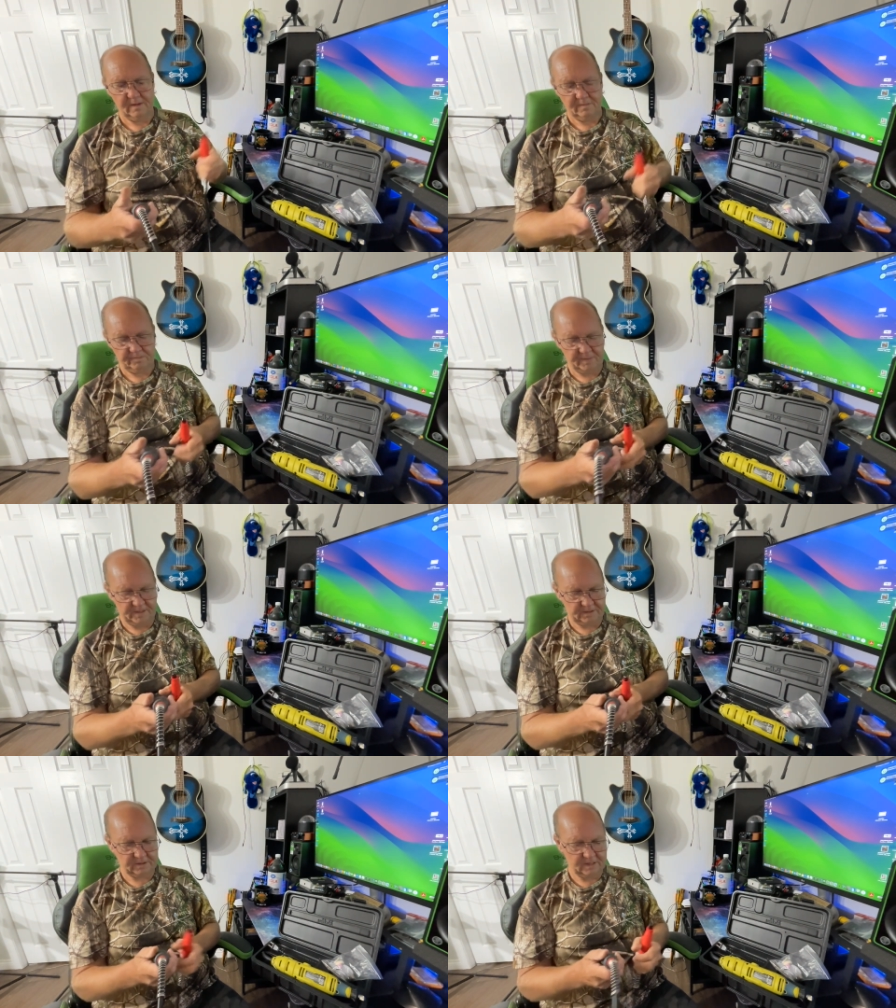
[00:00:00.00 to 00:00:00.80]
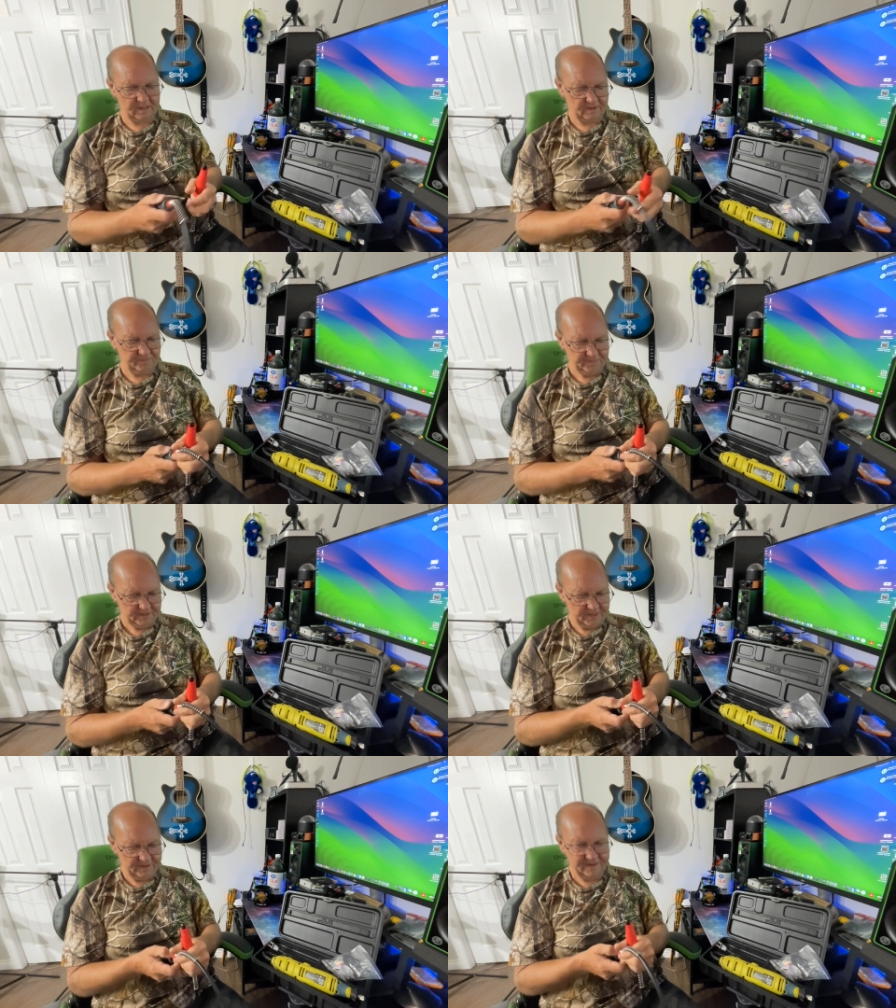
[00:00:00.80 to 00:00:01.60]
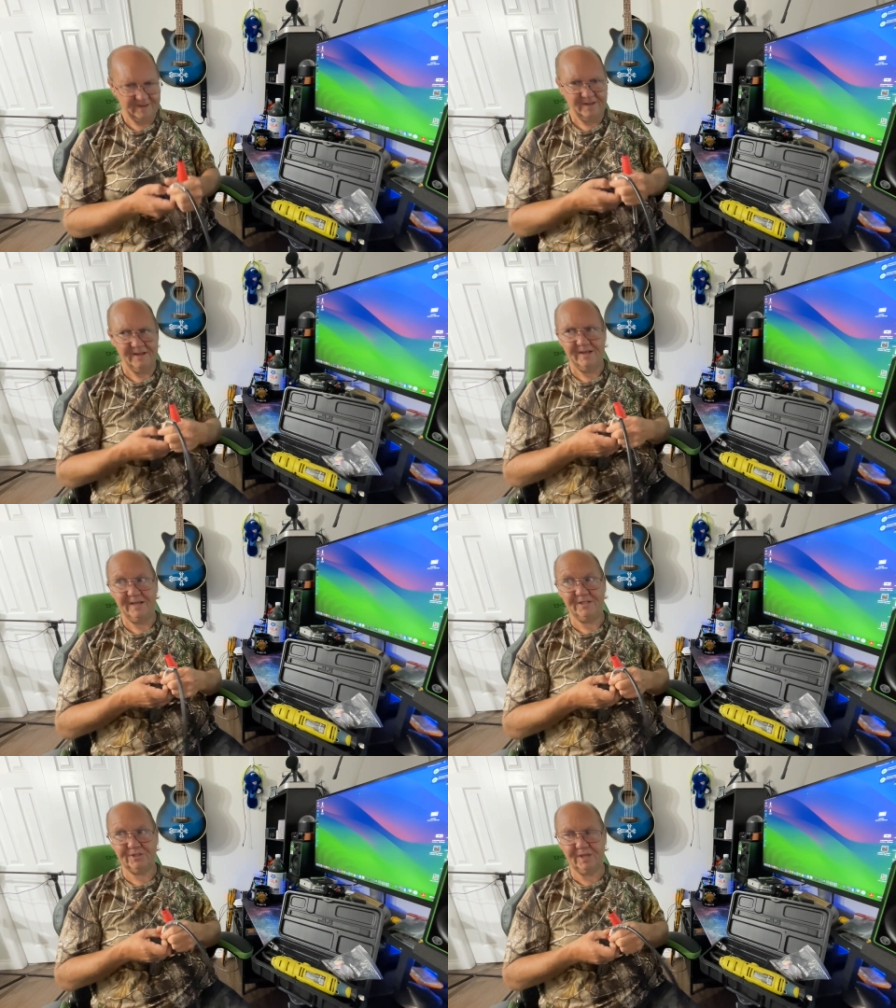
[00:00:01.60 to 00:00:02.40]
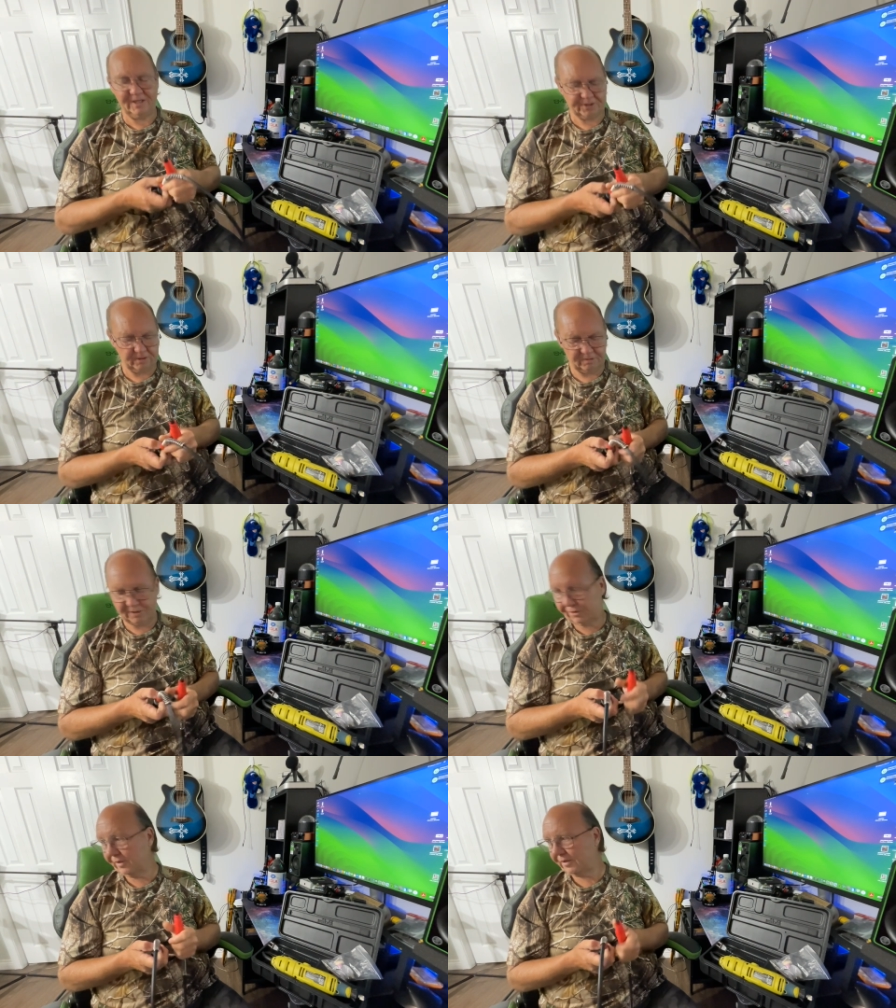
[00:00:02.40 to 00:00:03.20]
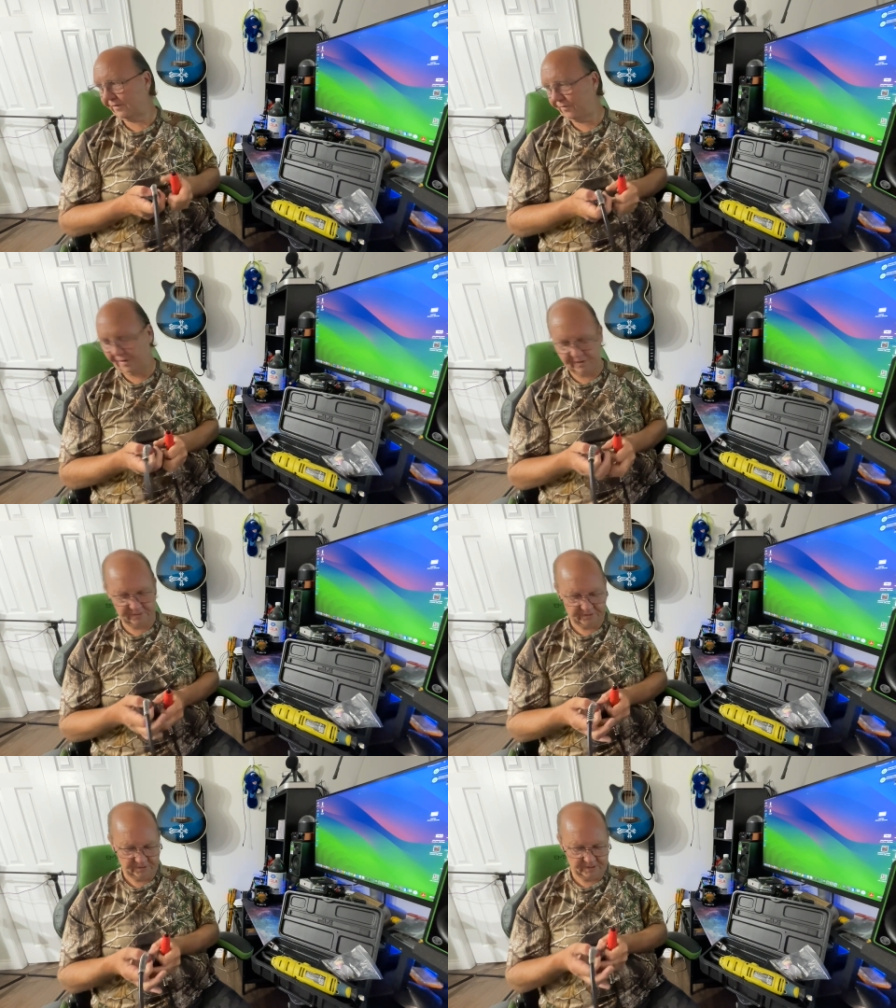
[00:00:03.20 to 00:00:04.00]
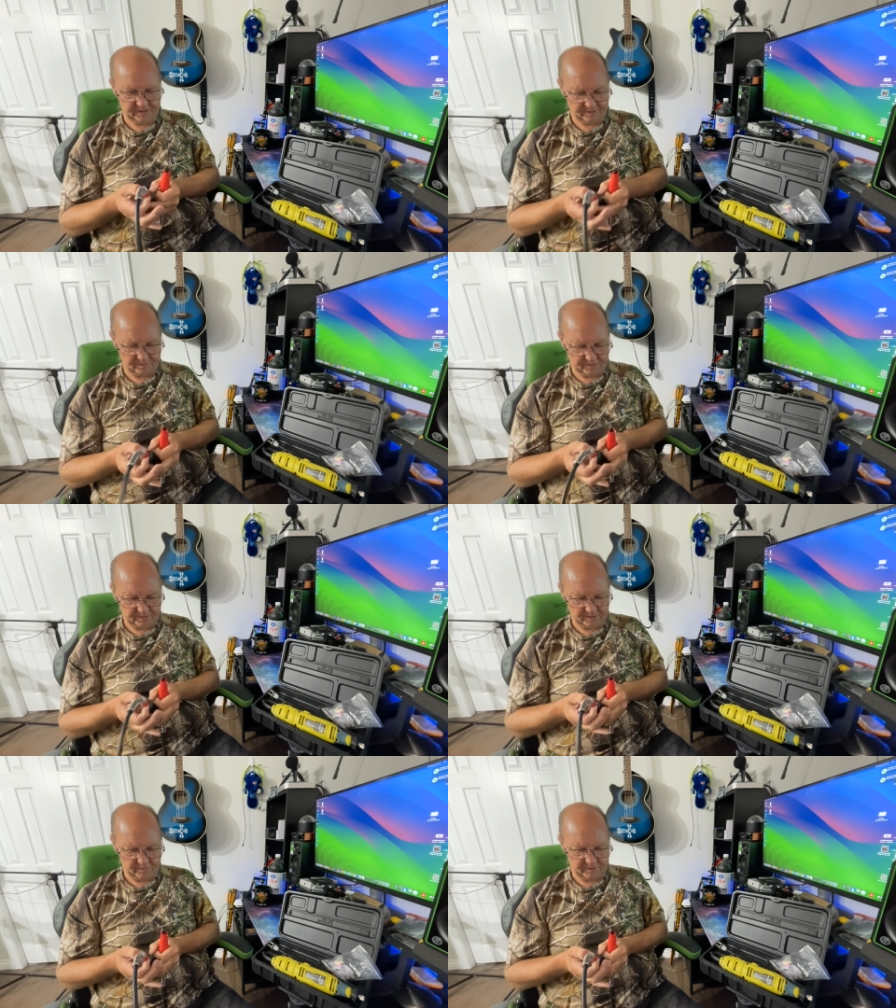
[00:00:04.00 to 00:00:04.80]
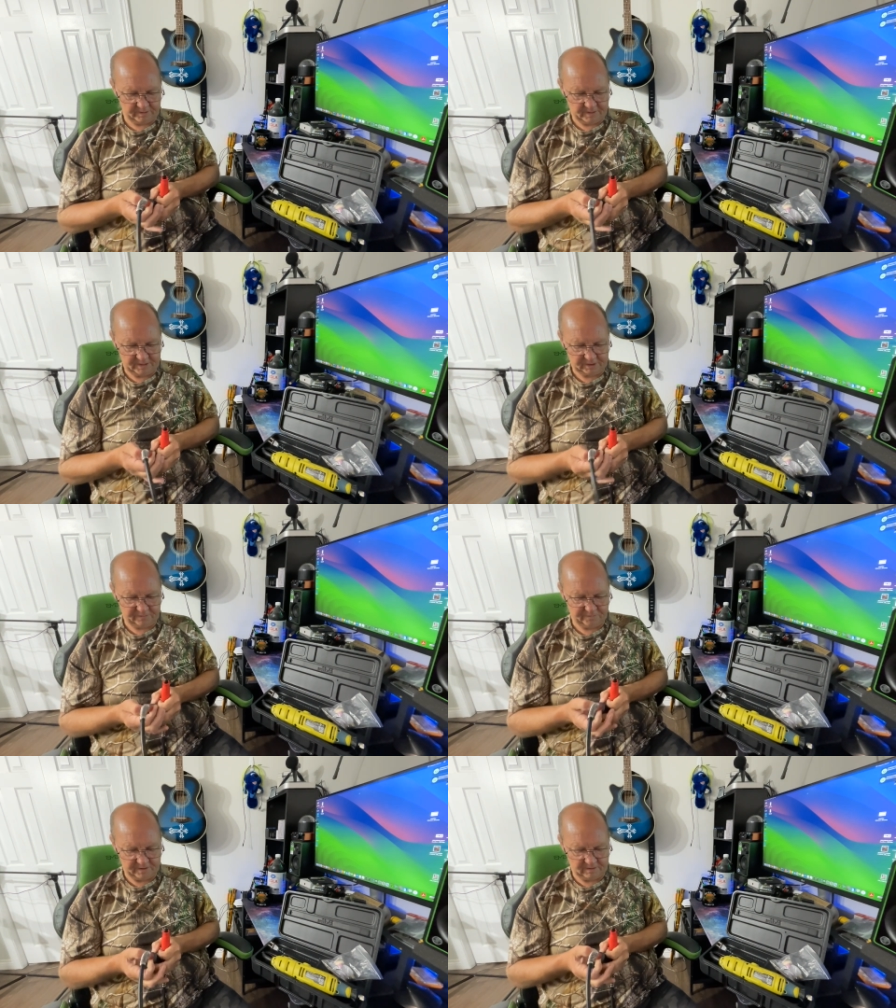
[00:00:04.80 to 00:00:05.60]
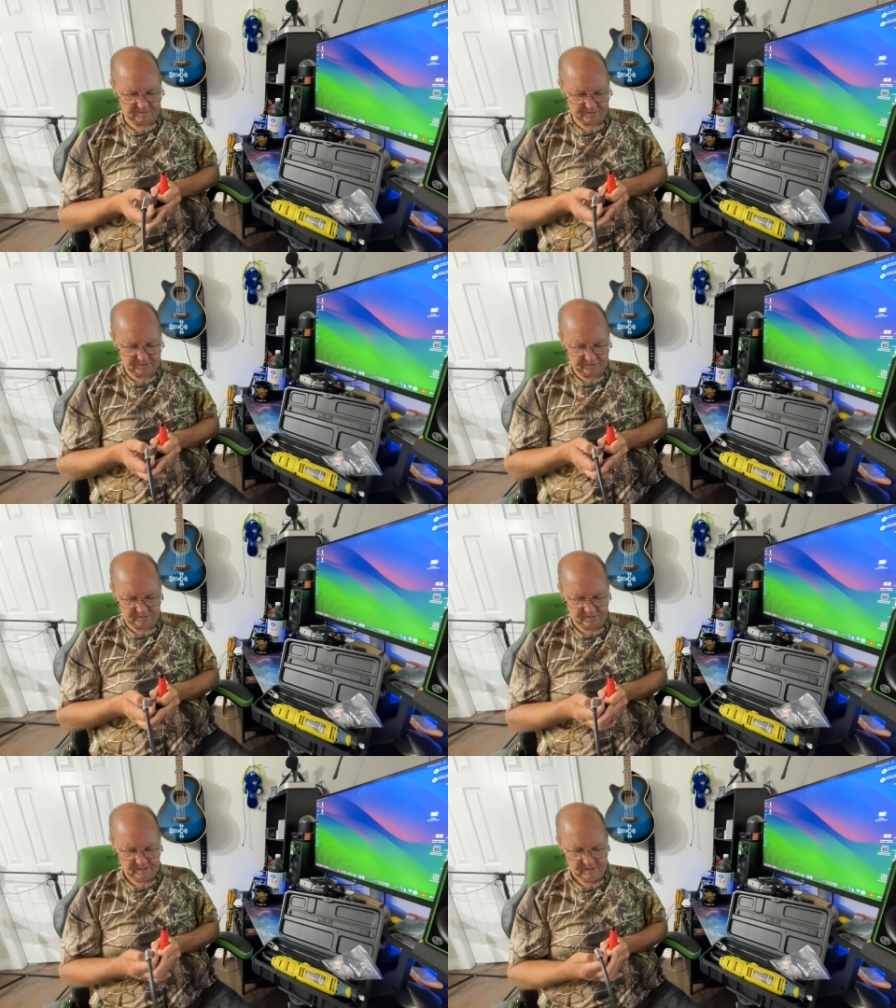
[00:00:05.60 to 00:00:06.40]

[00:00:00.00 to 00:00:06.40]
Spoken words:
But it's not so restrictive on the other one. The other one will actually fire up sooner.